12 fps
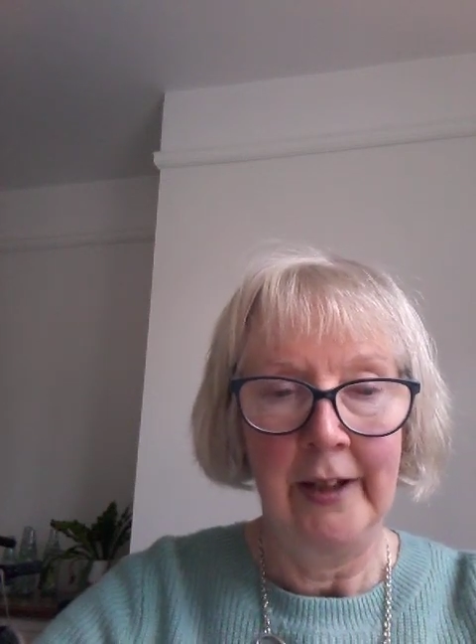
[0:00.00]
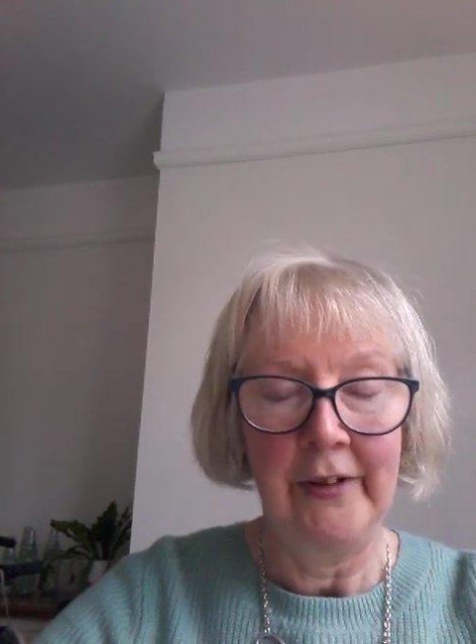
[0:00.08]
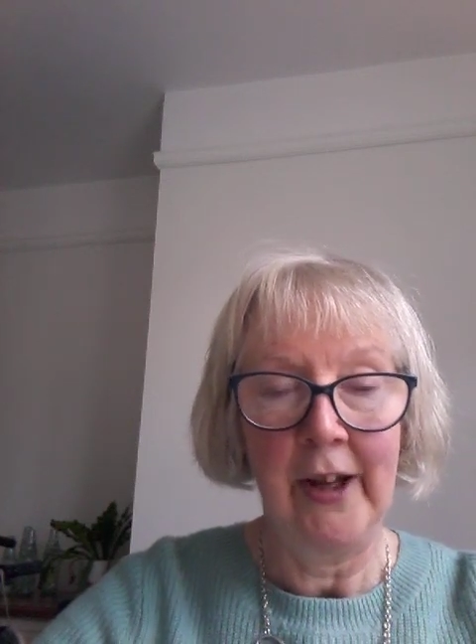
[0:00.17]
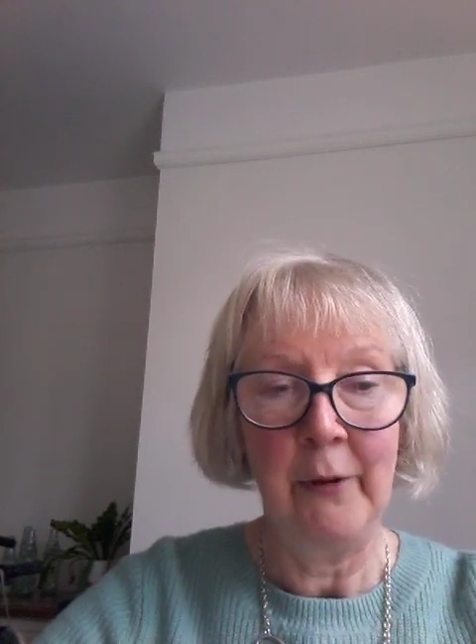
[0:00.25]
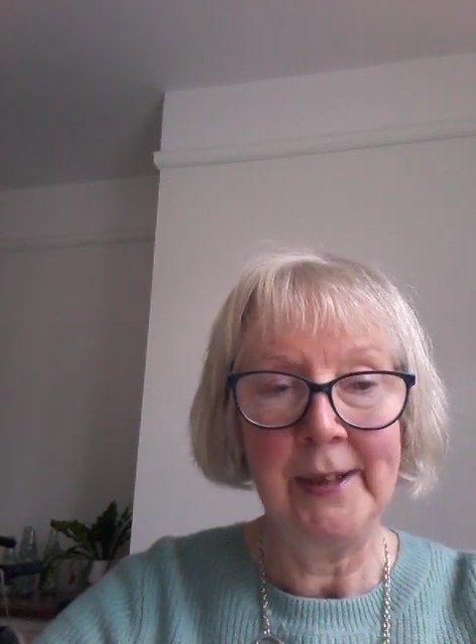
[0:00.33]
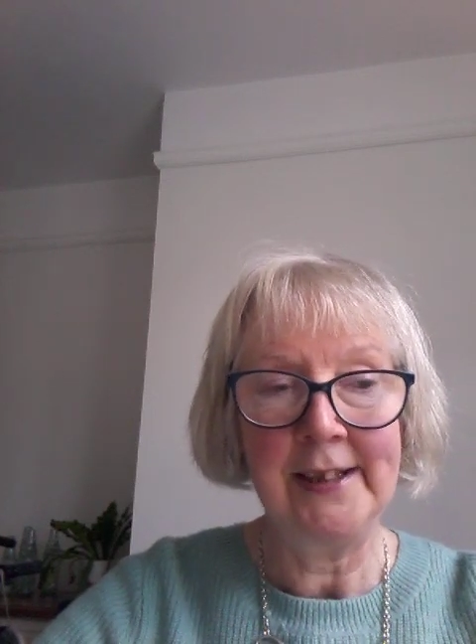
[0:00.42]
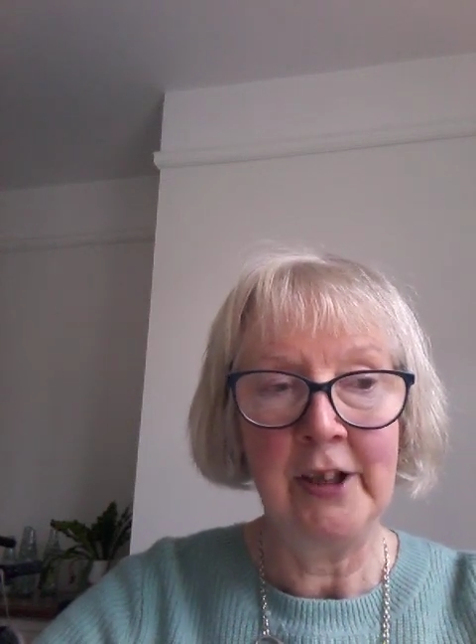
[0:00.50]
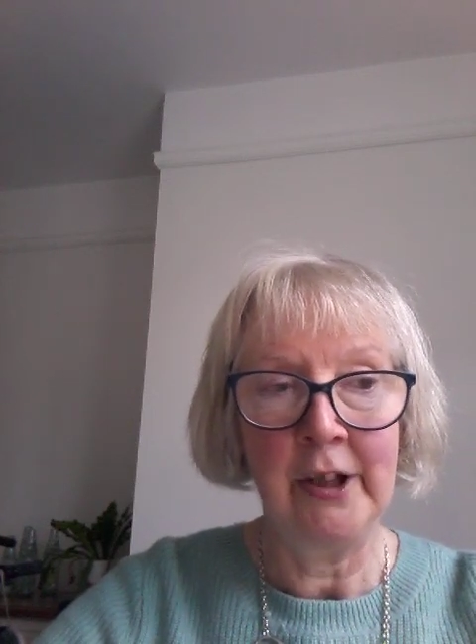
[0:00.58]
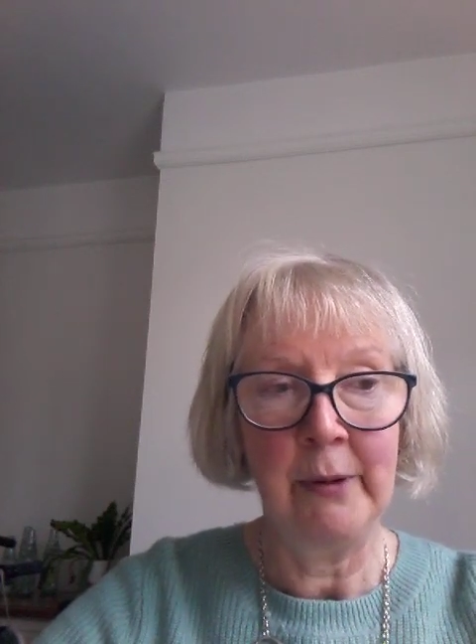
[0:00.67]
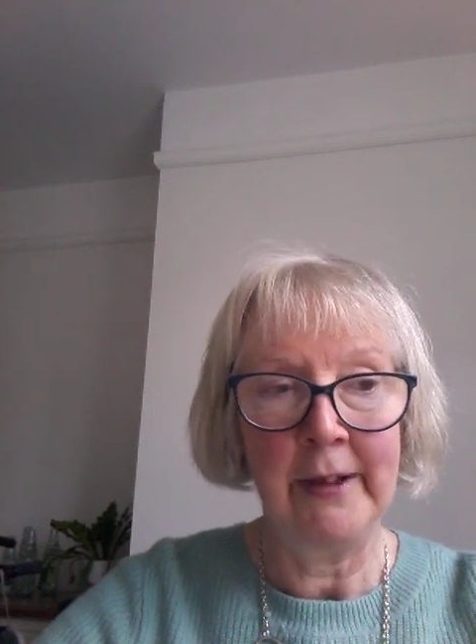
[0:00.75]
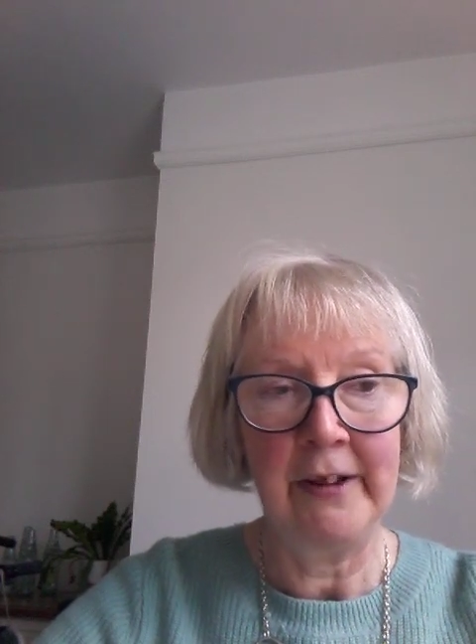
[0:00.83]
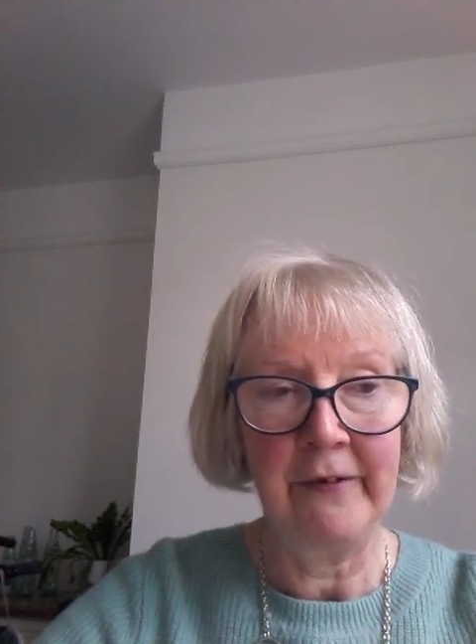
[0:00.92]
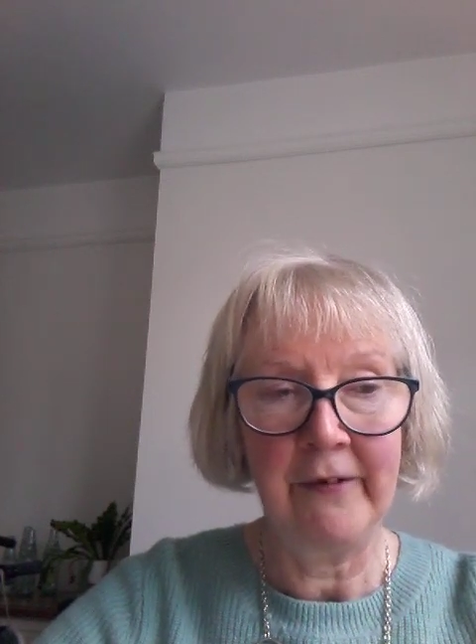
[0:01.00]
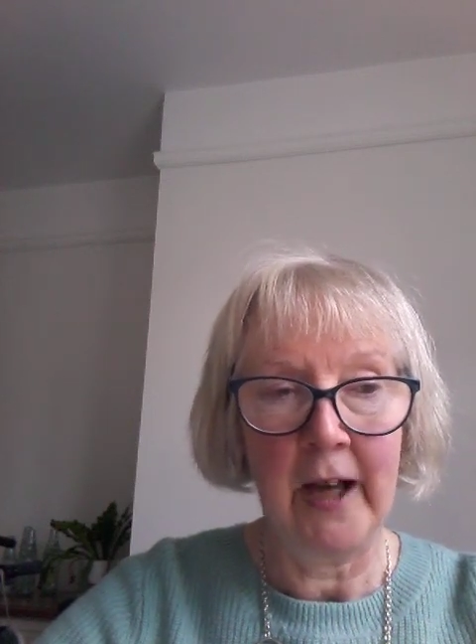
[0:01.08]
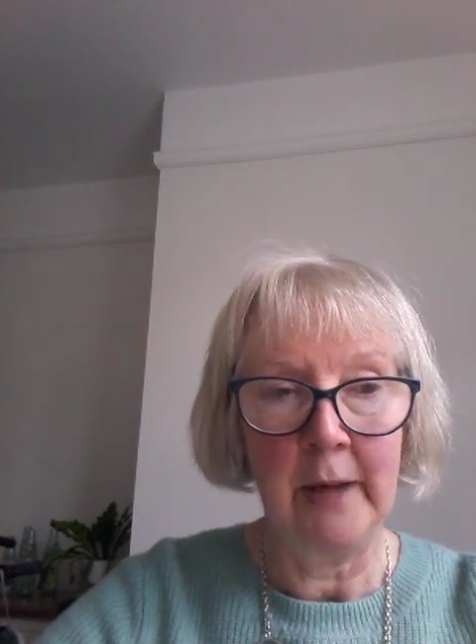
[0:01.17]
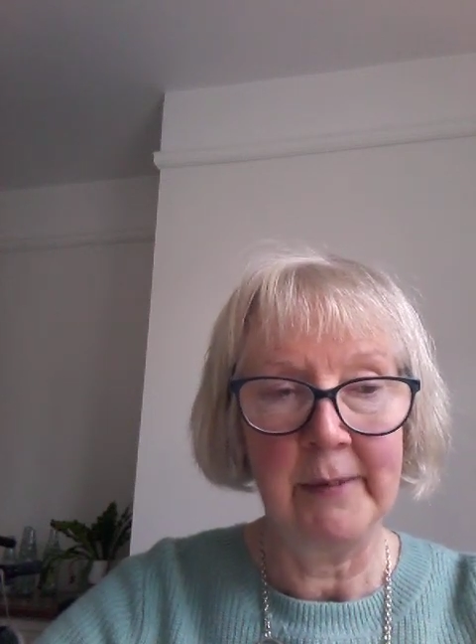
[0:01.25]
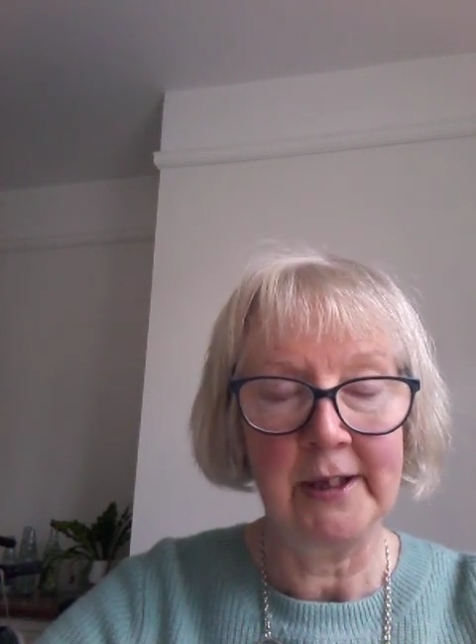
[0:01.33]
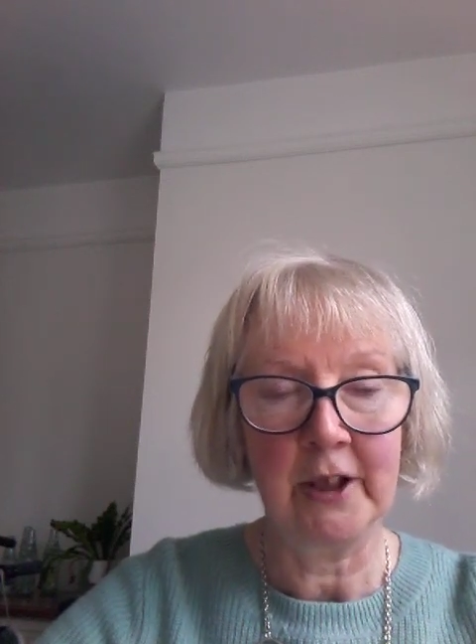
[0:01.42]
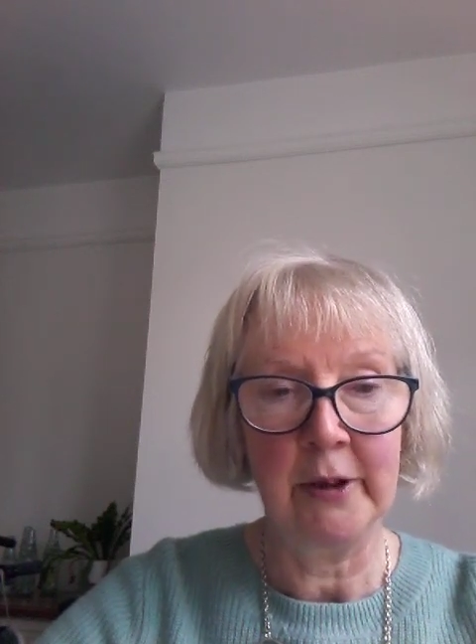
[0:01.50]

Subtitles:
They always know when the farmer's